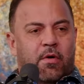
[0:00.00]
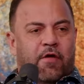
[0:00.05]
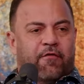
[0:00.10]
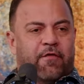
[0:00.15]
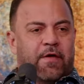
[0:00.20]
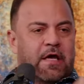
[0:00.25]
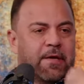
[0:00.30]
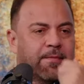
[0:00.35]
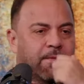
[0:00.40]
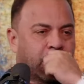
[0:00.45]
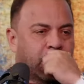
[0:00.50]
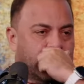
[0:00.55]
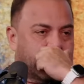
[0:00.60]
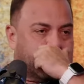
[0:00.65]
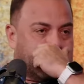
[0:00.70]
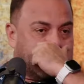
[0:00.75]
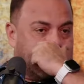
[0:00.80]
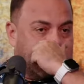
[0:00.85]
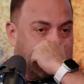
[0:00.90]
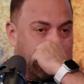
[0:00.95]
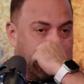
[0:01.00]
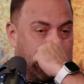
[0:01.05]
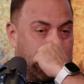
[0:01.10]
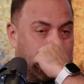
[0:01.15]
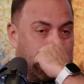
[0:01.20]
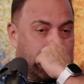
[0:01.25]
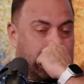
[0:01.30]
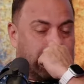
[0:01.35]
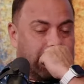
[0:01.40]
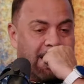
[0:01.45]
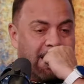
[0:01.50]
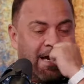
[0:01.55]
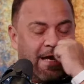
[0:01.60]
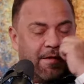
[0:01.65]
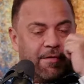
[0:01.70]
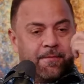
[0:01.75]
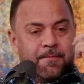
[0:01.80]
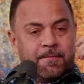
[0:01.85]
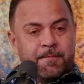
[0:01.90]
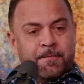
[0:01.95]
of Hebrews
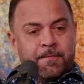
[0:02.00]
that